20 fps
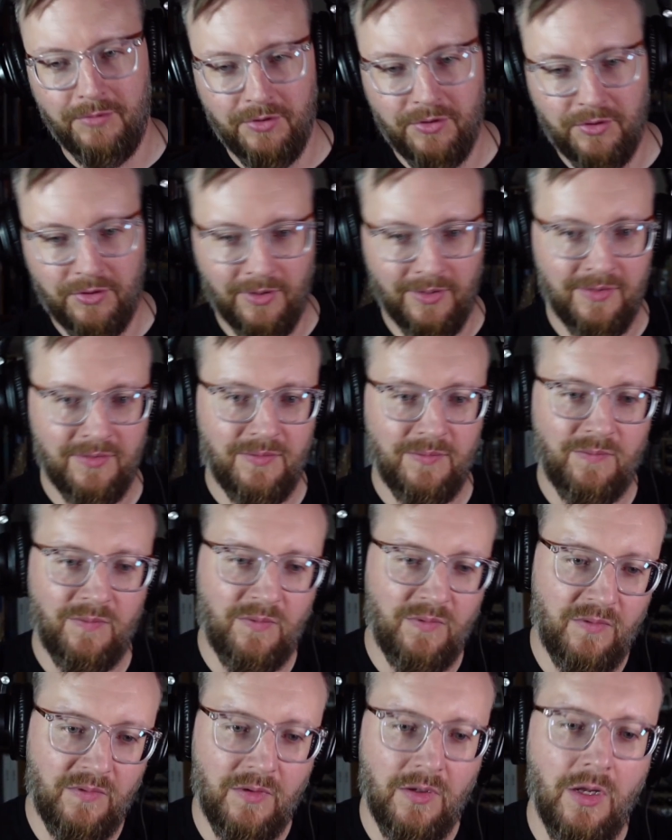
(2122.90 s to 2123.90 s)
to,
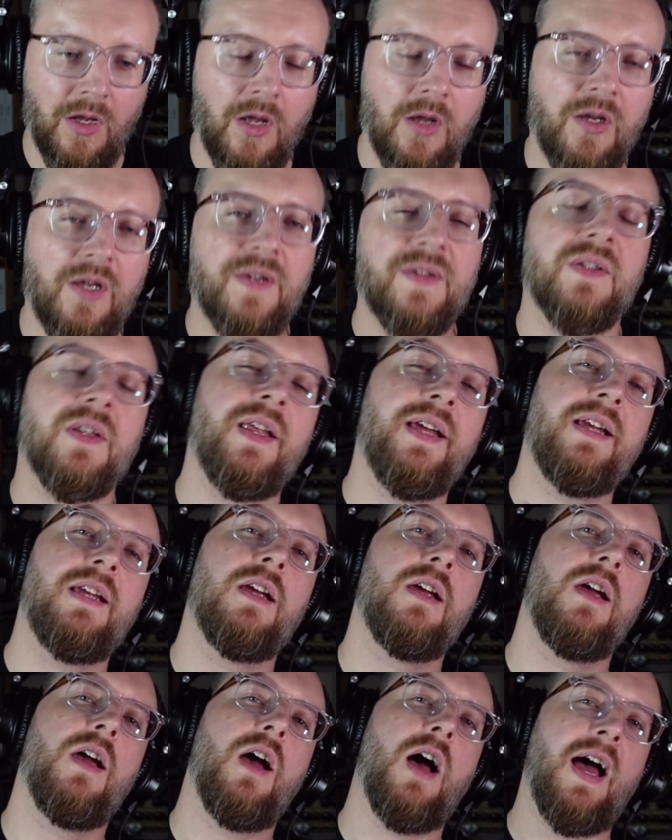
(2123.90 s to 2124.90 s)
because like
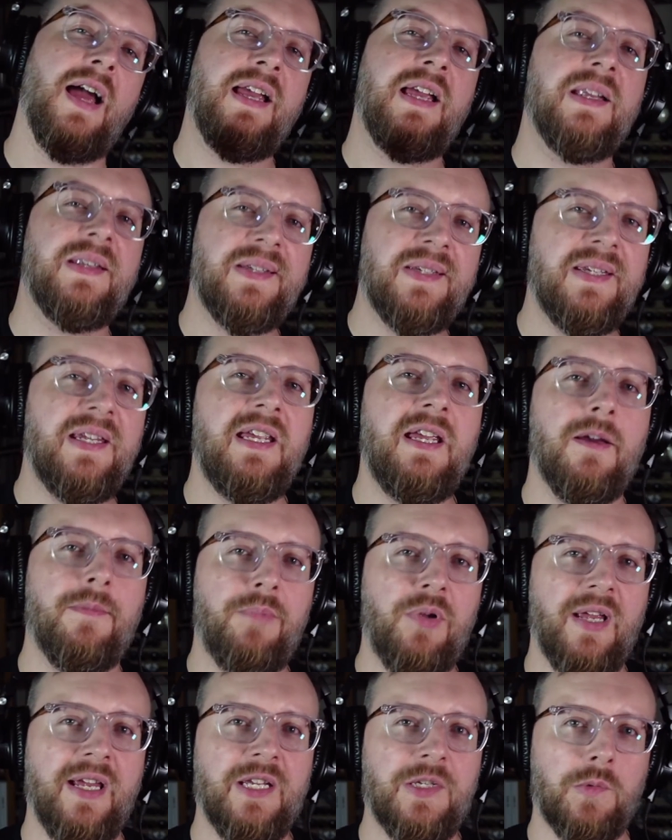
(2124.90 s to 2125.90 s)
I could see a
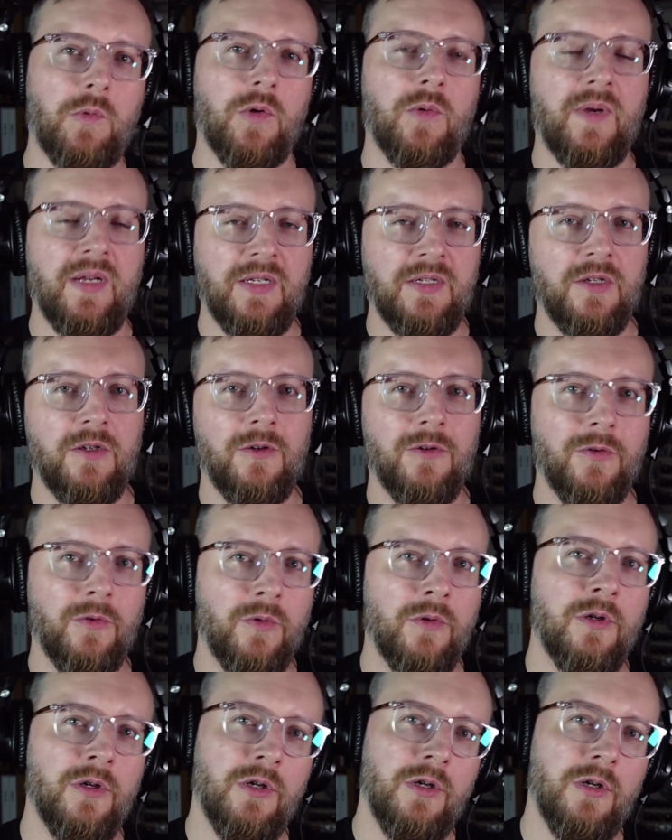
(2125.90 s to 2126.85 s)
place where we do,